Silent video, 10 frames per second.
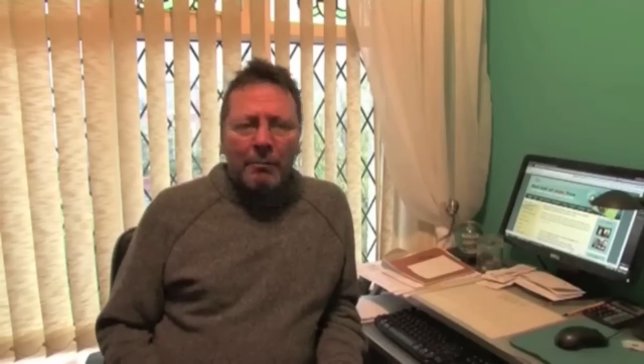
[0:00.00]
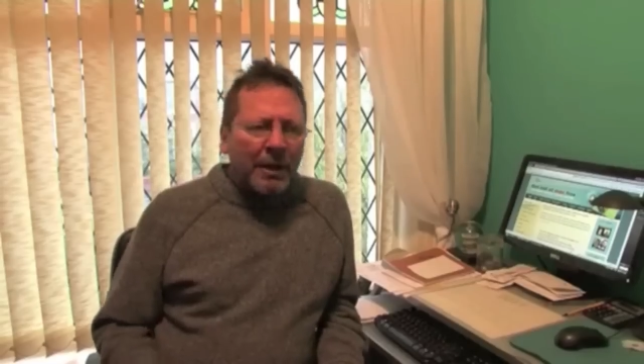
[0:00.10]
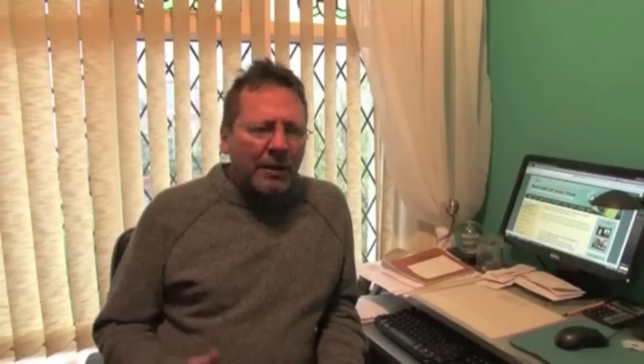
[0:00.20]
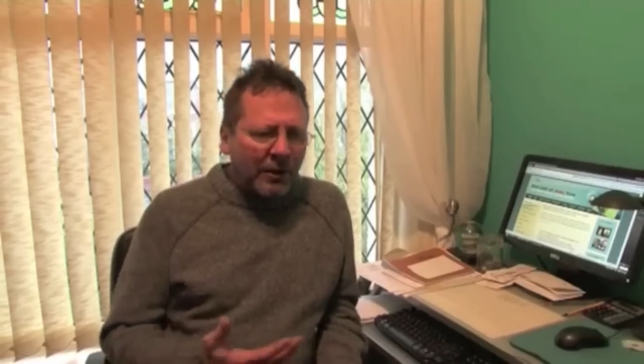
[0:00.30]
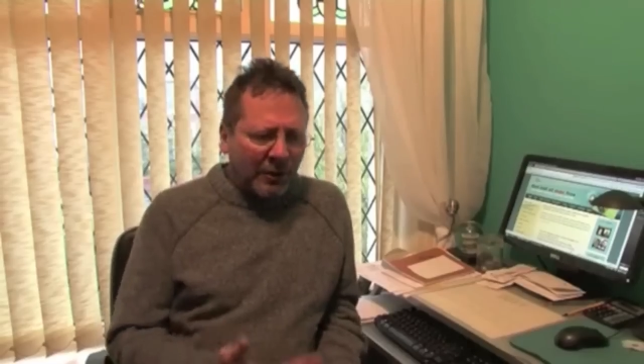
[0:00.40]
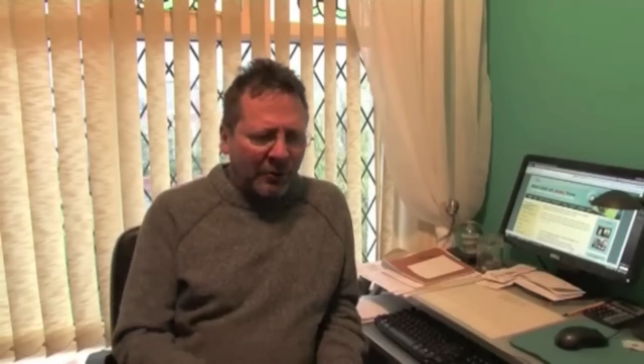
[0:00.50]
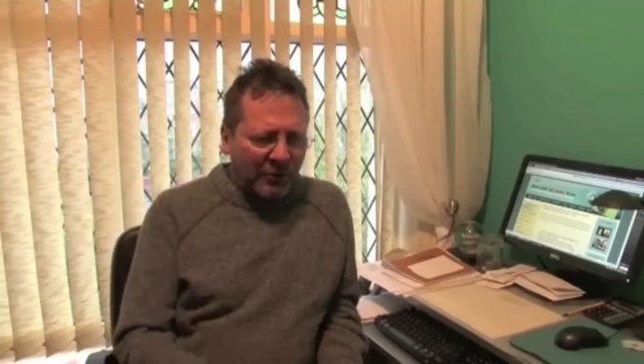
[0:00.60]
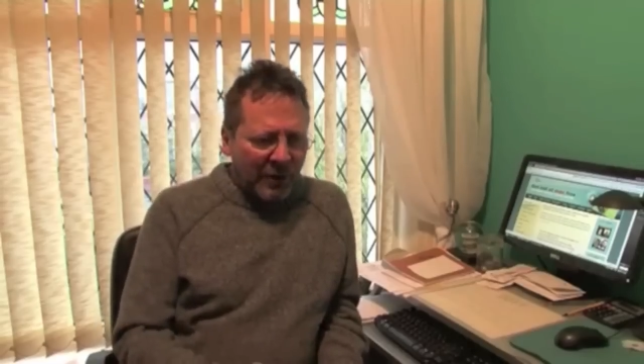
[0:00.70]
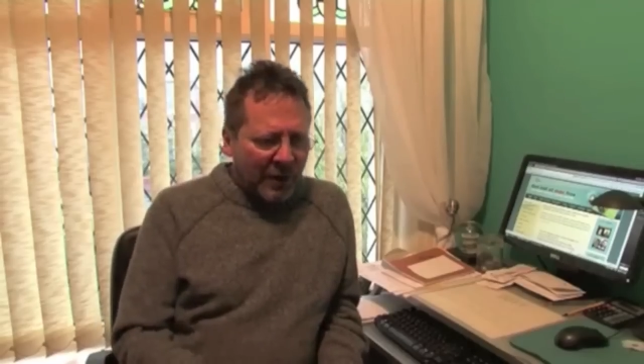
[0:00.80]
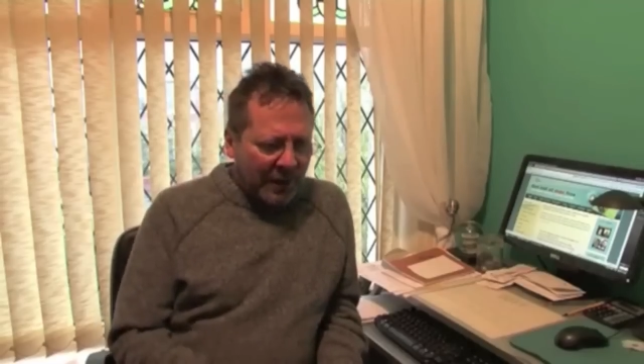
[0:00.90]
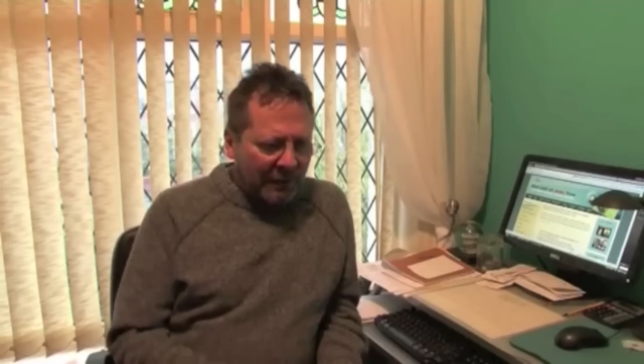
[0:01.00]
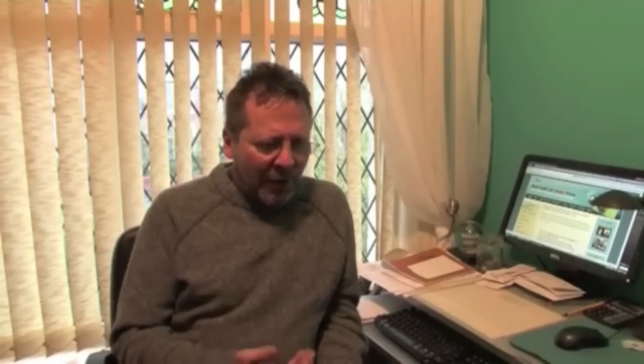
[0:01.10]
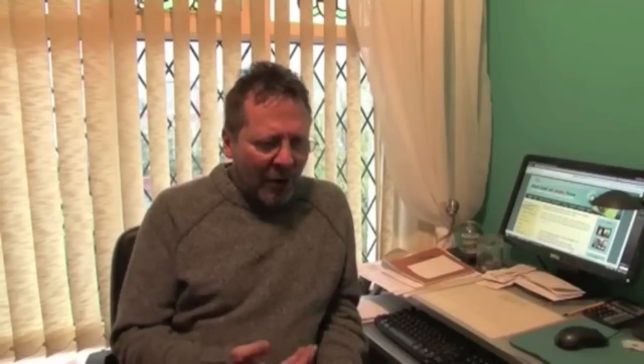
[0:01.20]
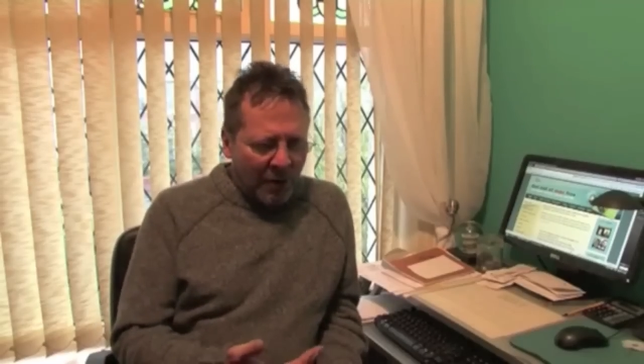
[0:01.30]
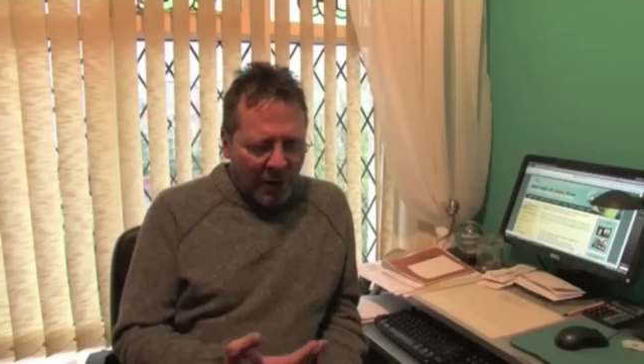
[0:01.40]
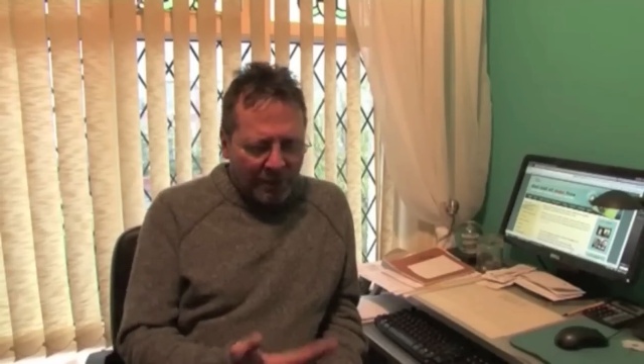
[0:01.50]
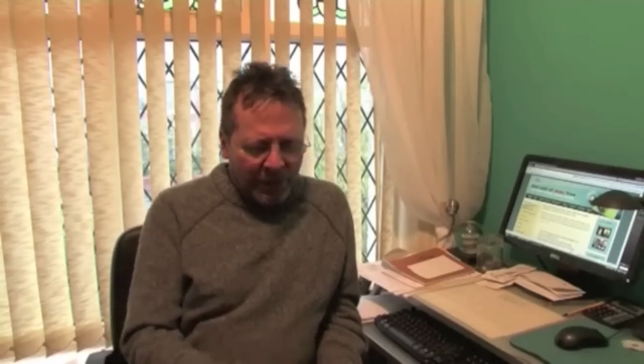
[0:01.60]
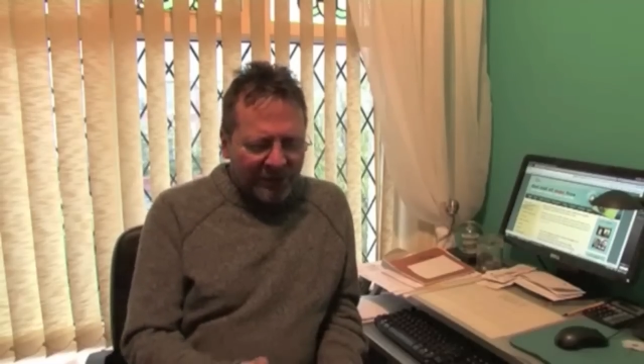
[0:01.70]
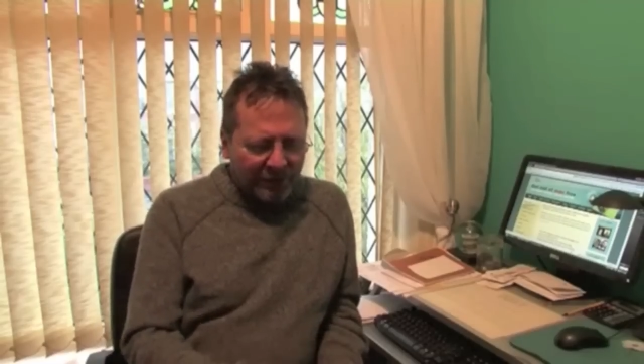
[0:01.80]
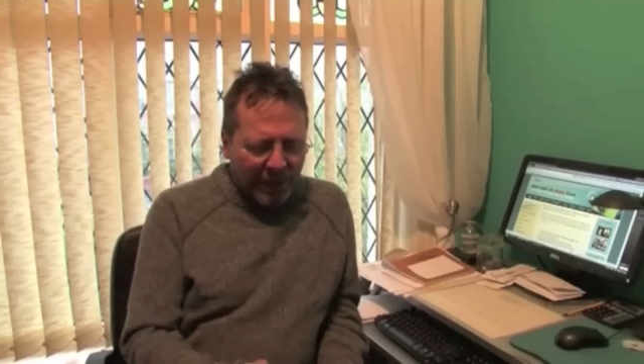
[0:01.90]
because they've got a
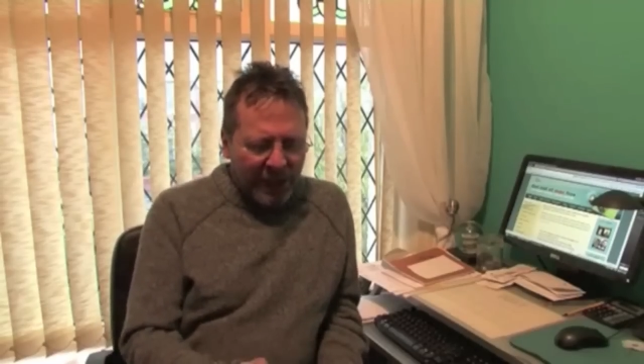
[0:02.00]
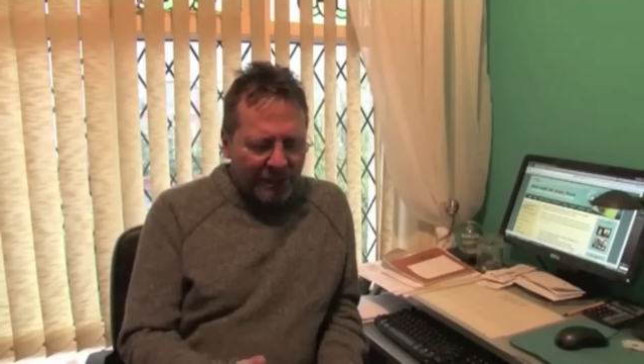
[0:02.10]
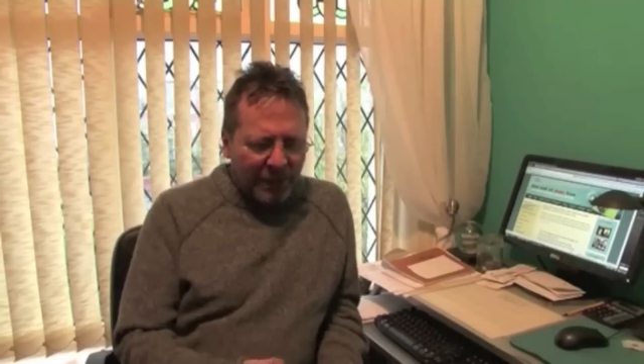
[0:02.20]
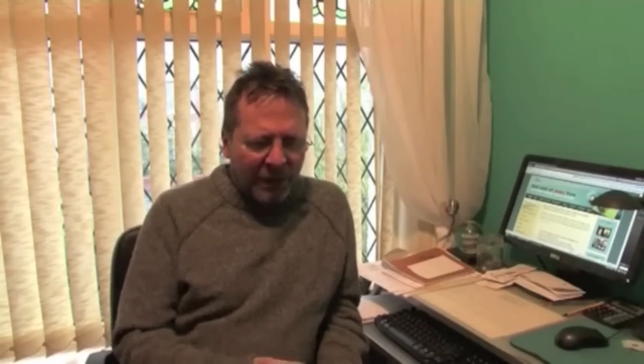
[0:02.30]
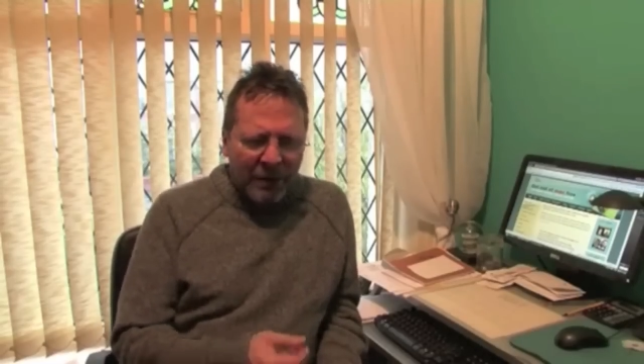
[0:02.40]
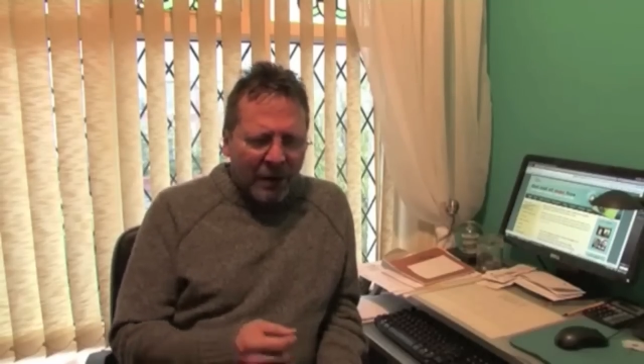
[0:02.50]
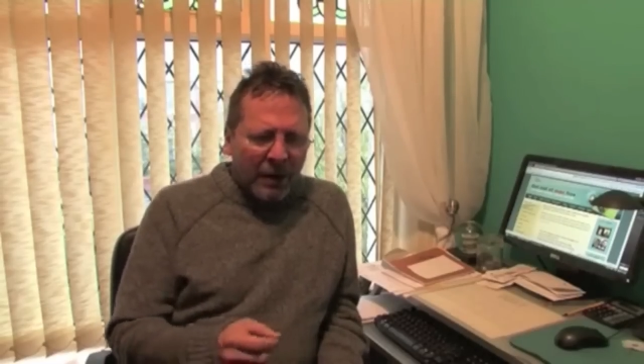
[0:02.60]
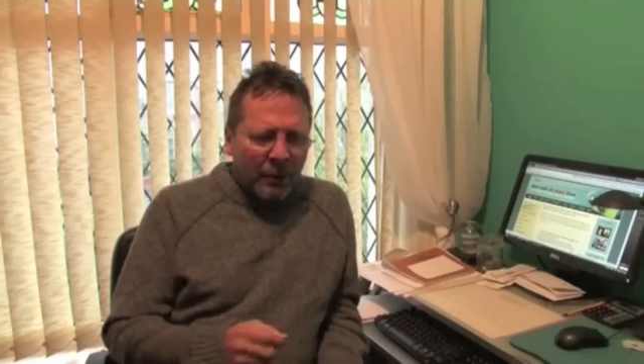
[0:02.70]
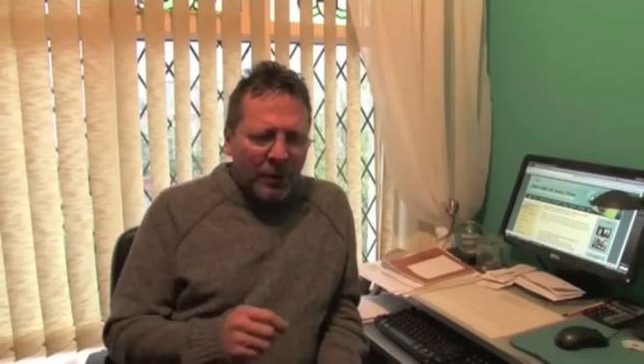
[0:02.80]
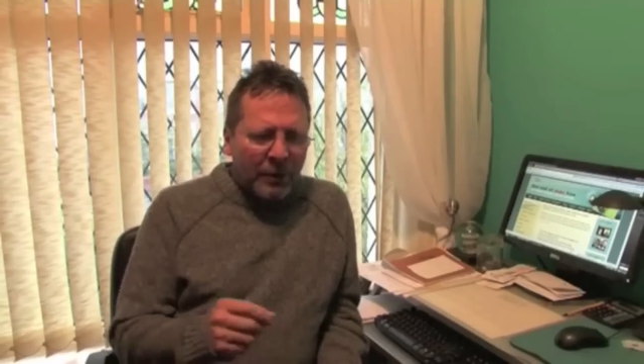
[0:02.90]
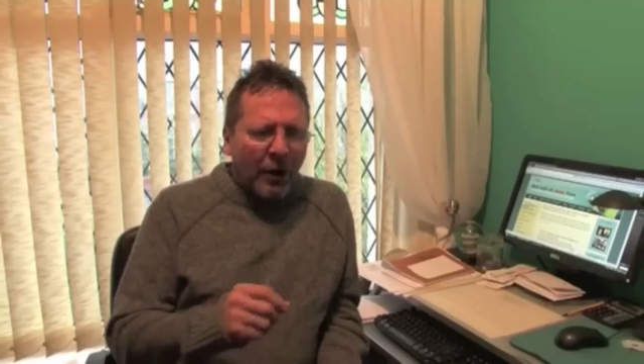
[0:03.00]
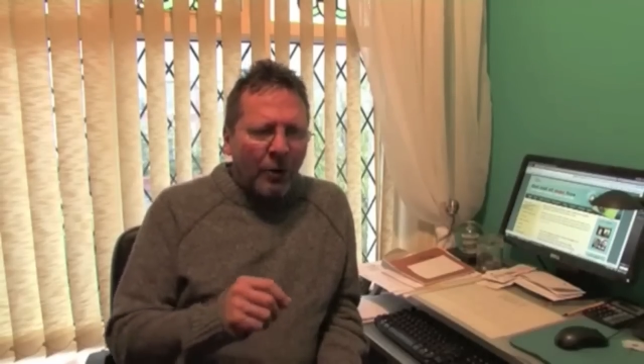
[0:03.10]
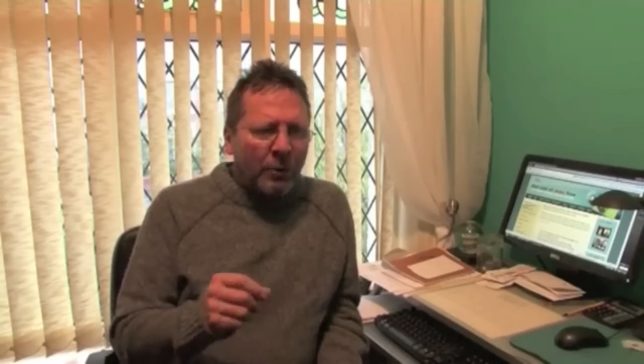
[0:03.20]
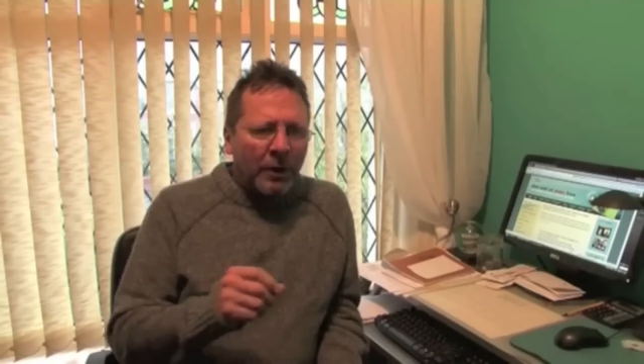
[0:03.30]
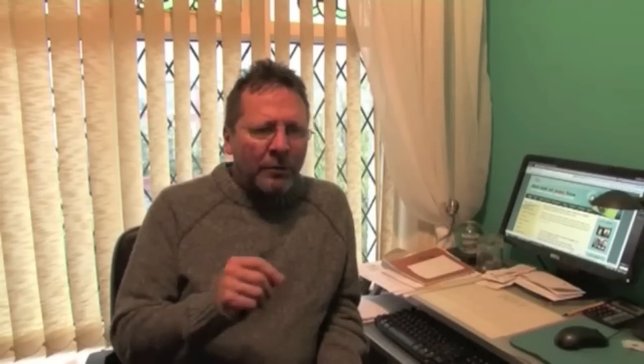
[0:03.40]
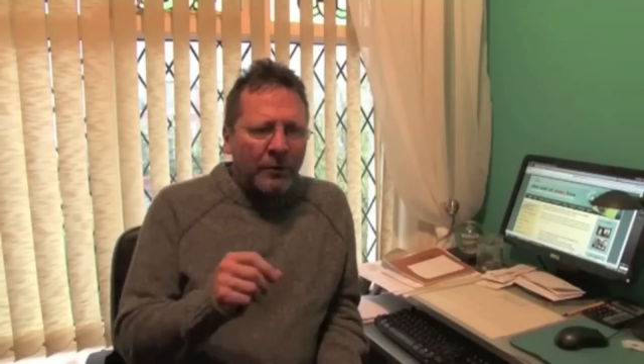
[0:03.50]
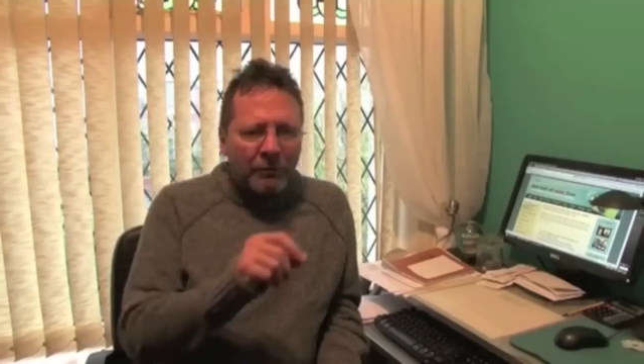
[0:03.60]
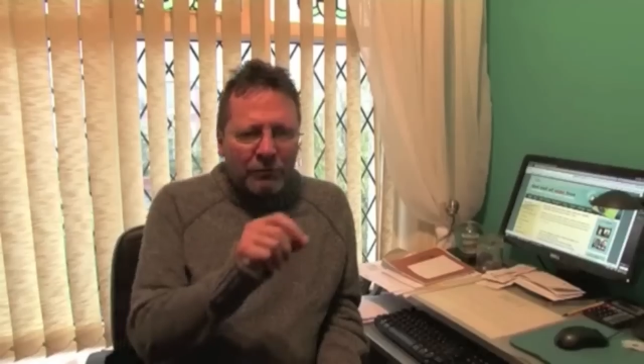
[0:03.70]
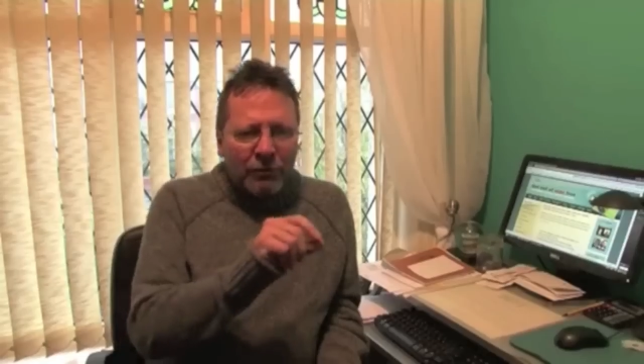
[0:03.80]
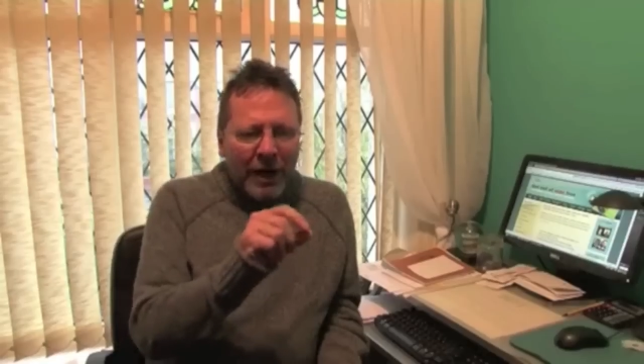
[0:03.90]
piece of paper with a whole load
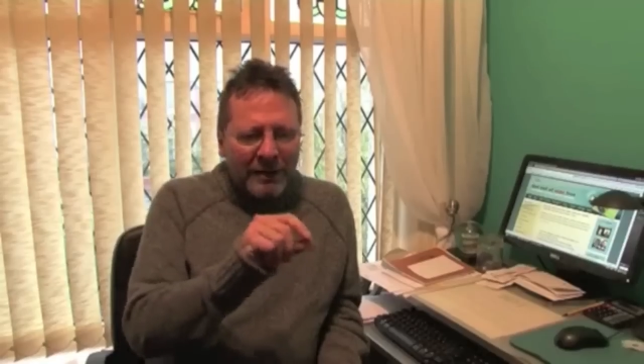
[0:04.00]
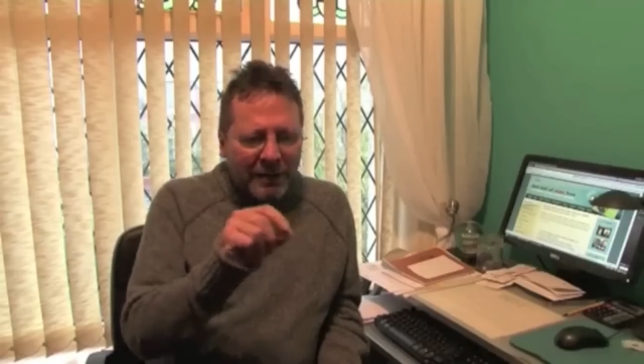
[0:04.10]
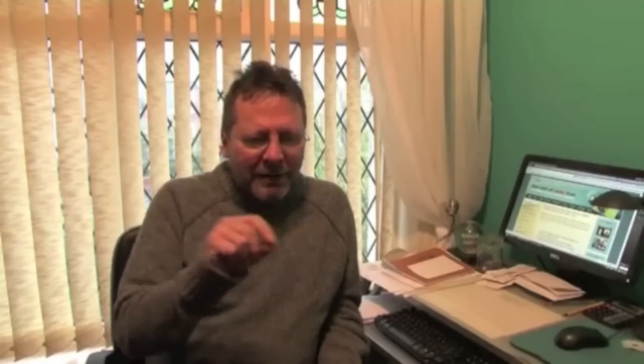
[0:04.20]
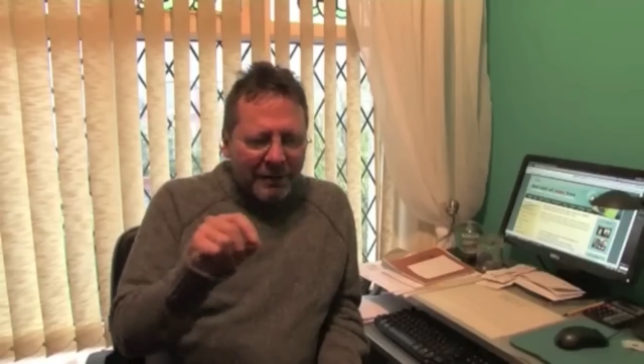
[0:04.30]
of red